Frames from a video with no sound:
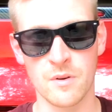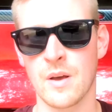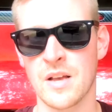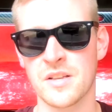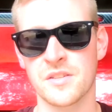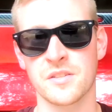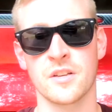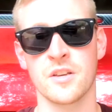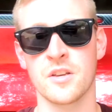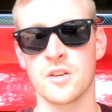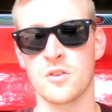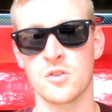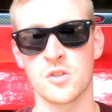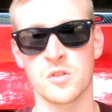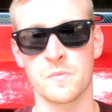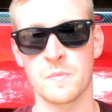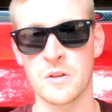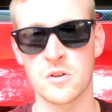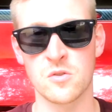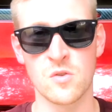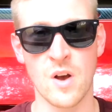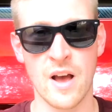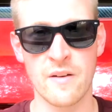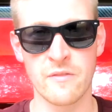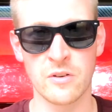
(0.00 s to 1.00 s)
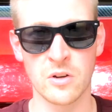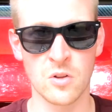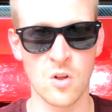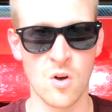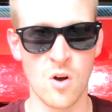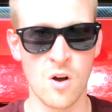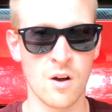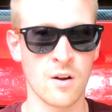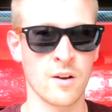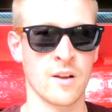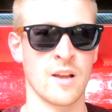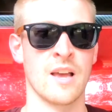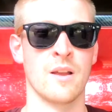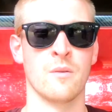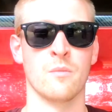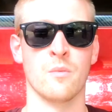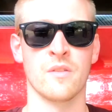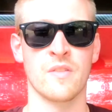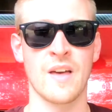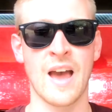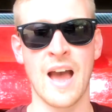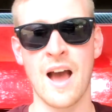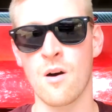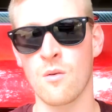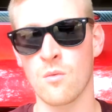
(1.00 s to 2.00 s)
Basically, you'd just be driving along and
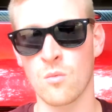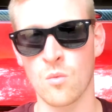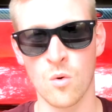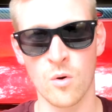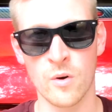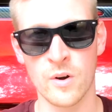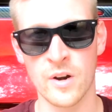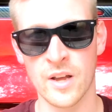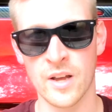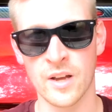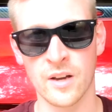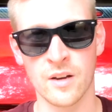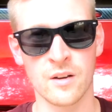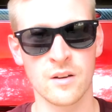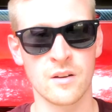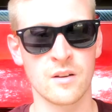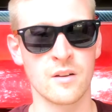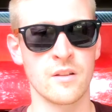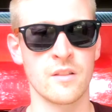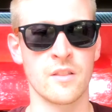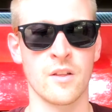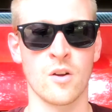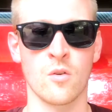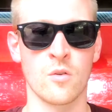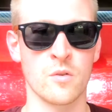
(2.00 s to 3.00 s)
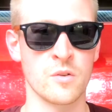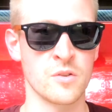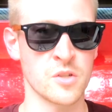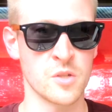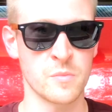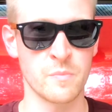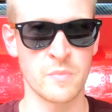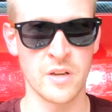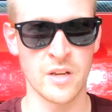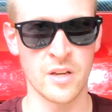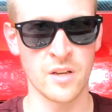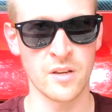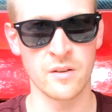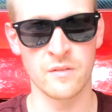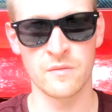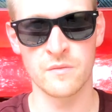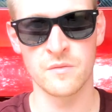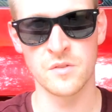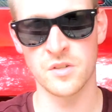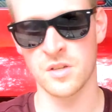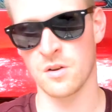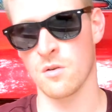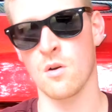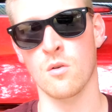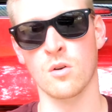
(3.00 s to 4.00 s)
without warning, there would just be
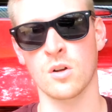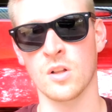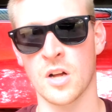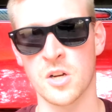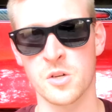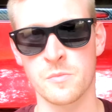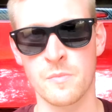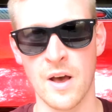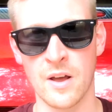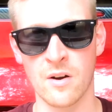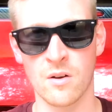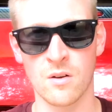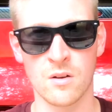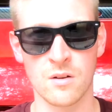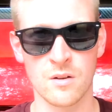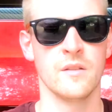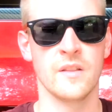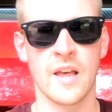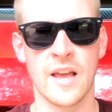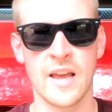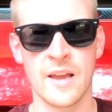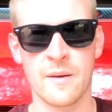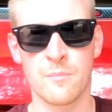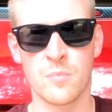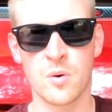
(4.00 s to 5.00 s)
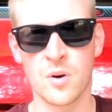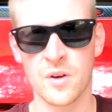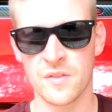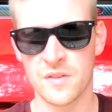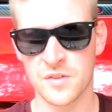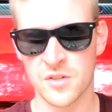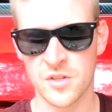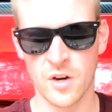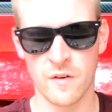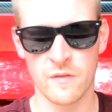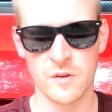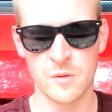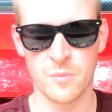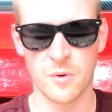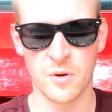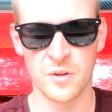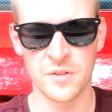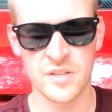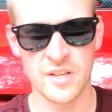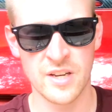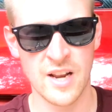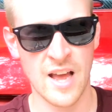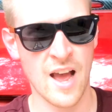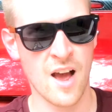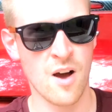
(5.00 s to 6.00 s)
zero clutch pedal. They put the service
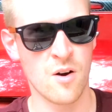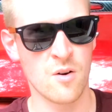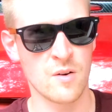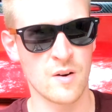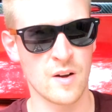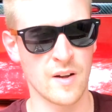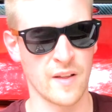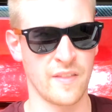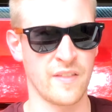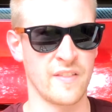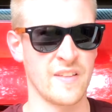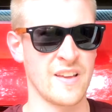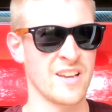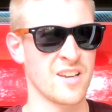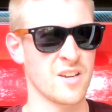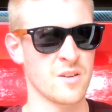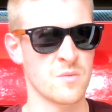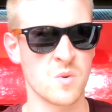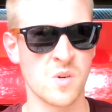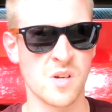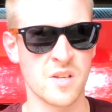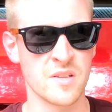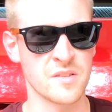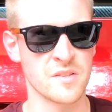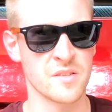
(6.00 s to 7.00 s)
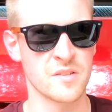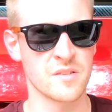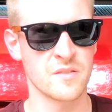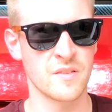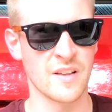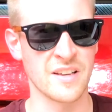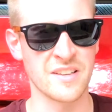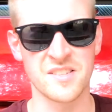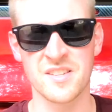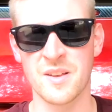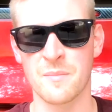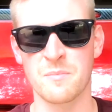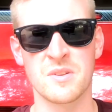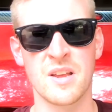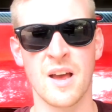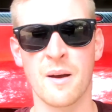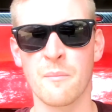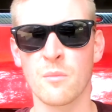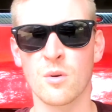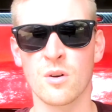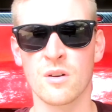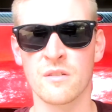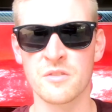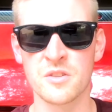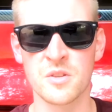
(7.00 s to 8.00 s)
bulletin out, I think it was like
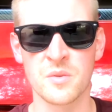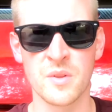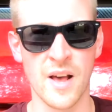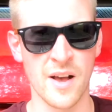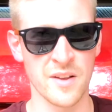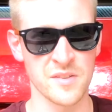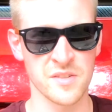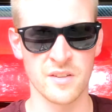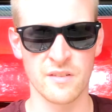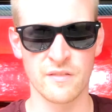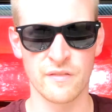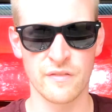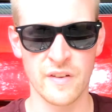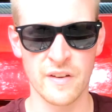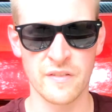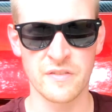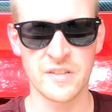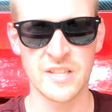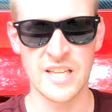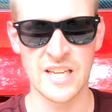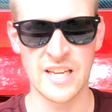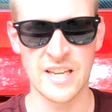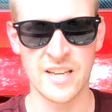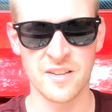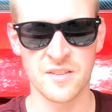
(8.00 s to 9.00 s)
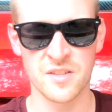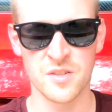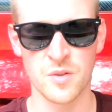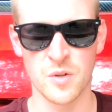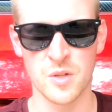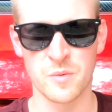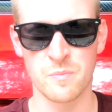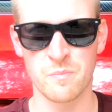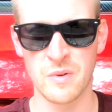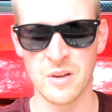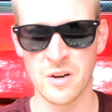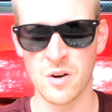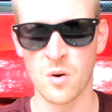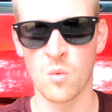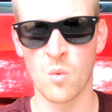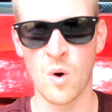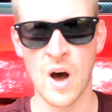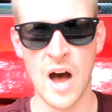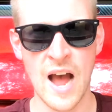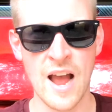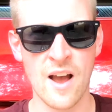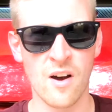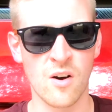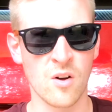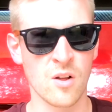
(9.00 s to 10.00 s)
September of 2015, so it's been a
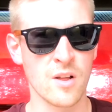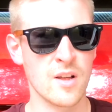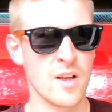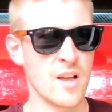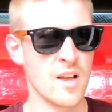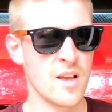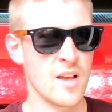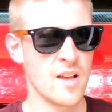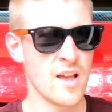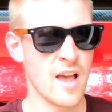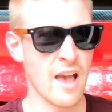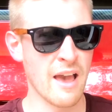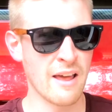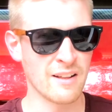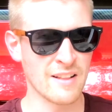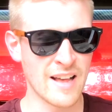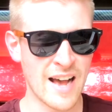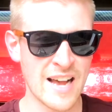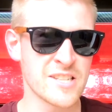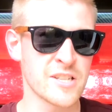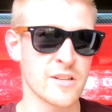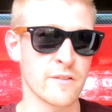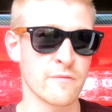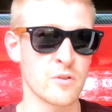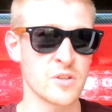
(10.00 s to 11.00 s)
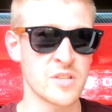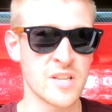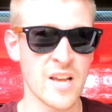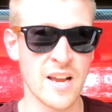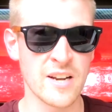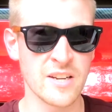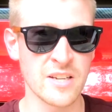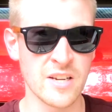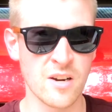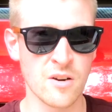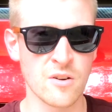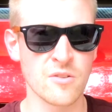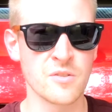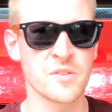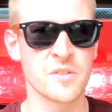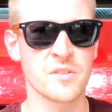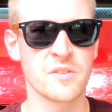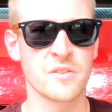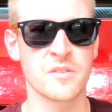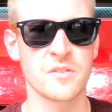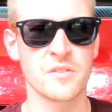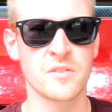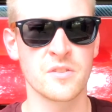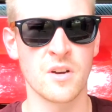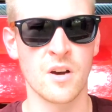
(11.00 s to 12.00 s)
while, and it lasted for 10 years.
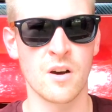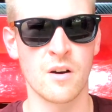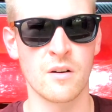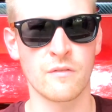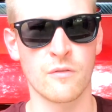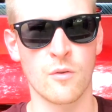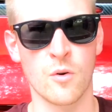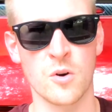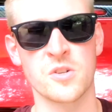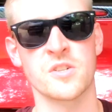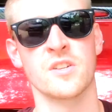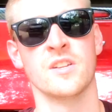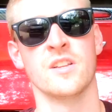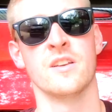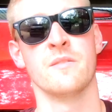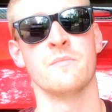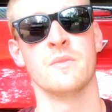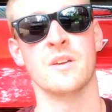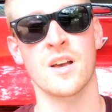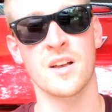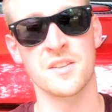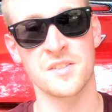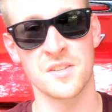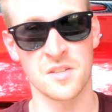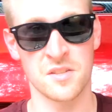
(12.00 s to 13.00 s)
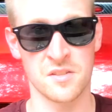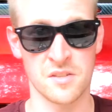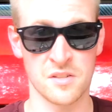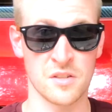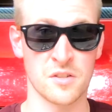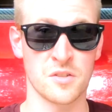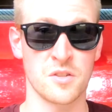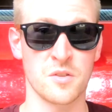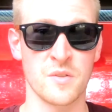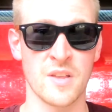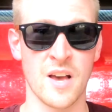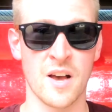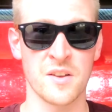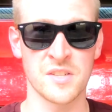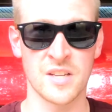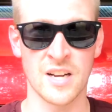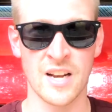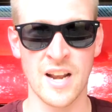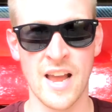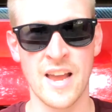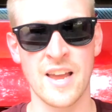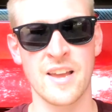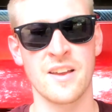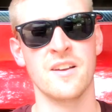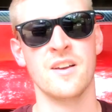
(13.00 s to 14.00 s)
So unfortunately, because this is a
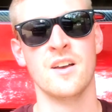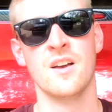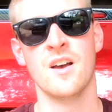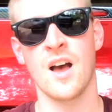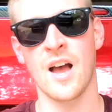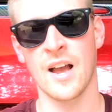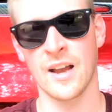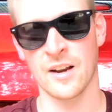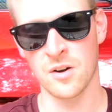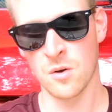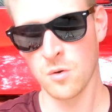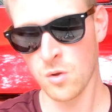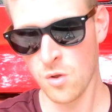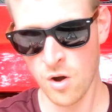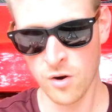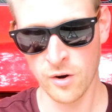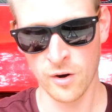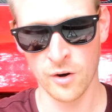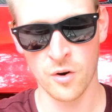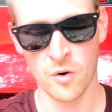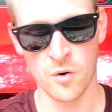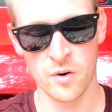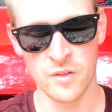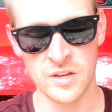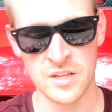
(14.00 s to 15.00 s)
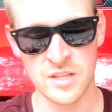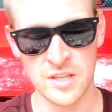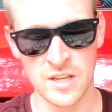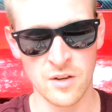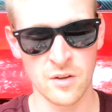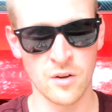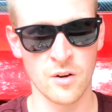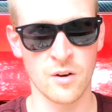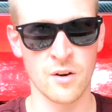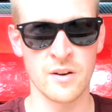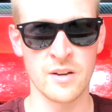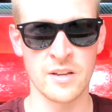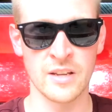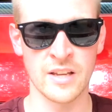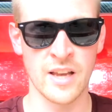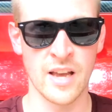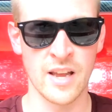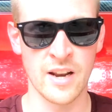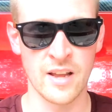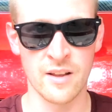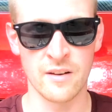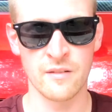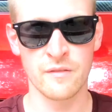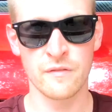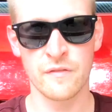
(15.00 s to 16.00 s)
2008, I can no longer go to the dealer and get
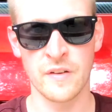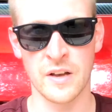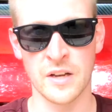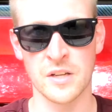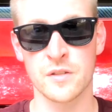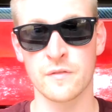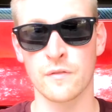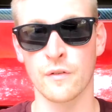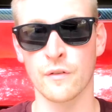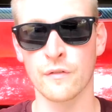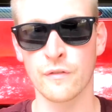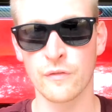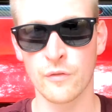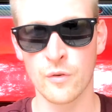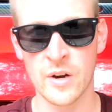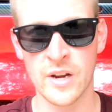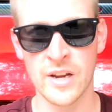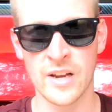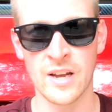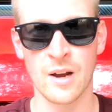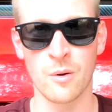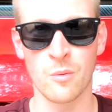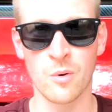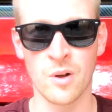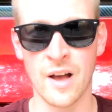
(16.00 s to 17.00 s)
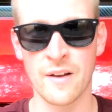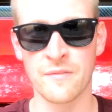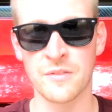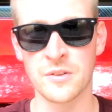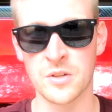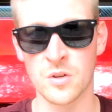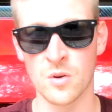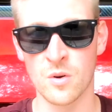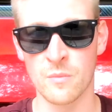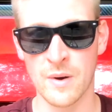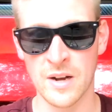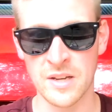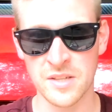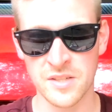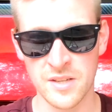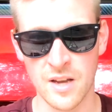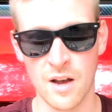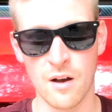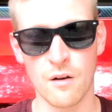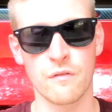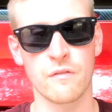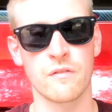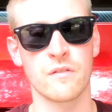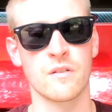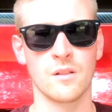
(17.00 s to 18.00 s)
it fixed for free. I will have to do it
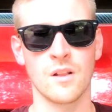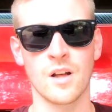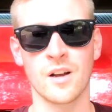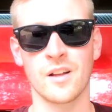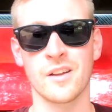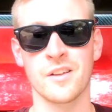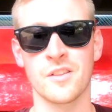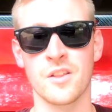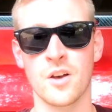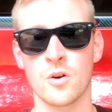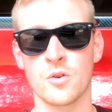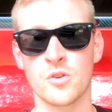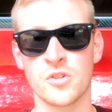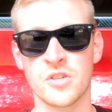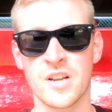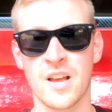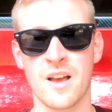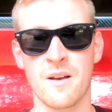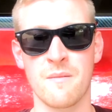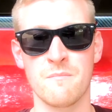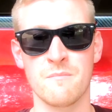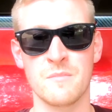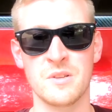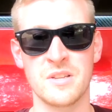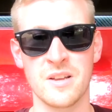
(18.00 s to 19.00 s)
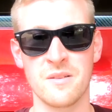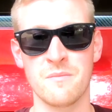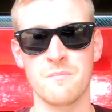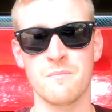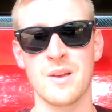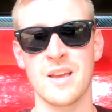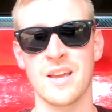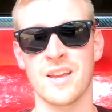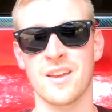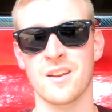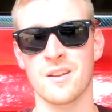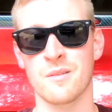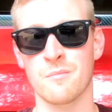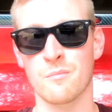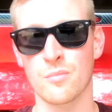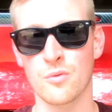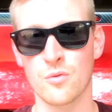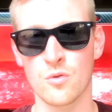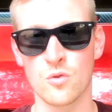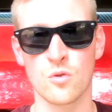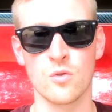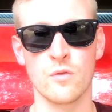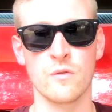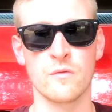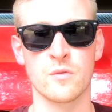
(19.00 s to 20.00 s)
myself. Luckily though, GM did make an
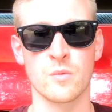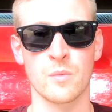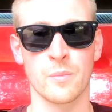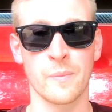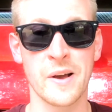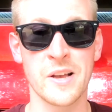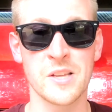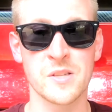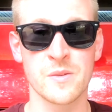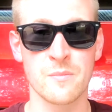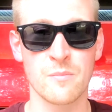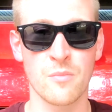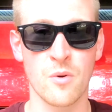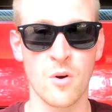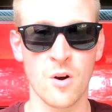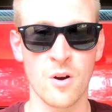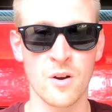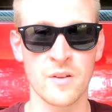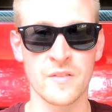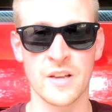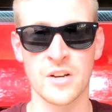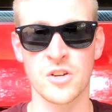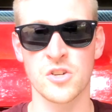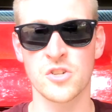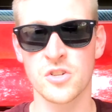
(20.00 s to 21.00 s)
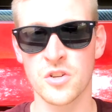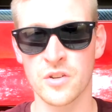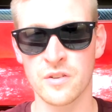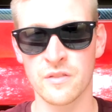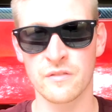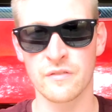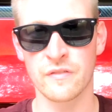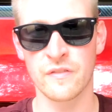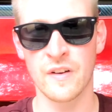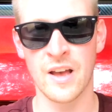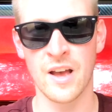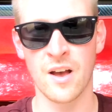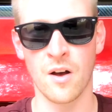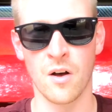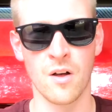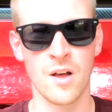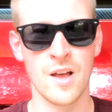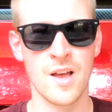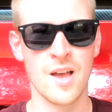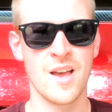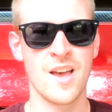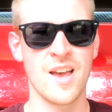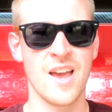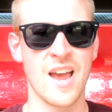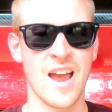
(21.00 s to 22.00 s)
improved replacement part that shouldn't fail,
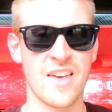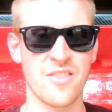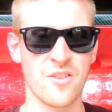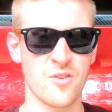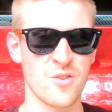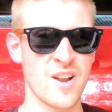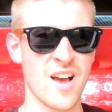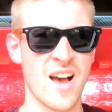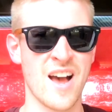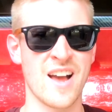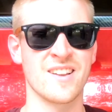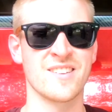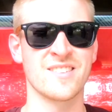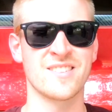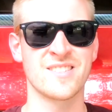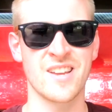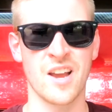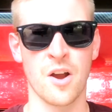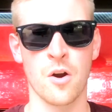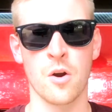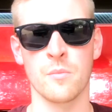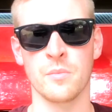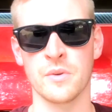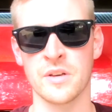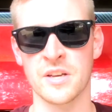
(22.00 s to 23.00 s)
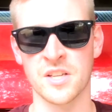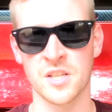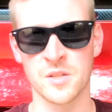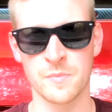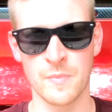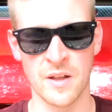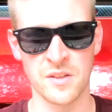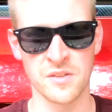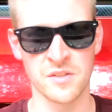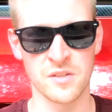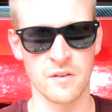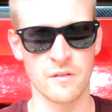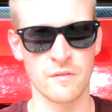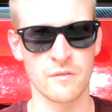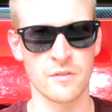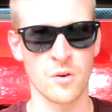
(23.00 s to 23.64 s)
and they're not terribly expensive.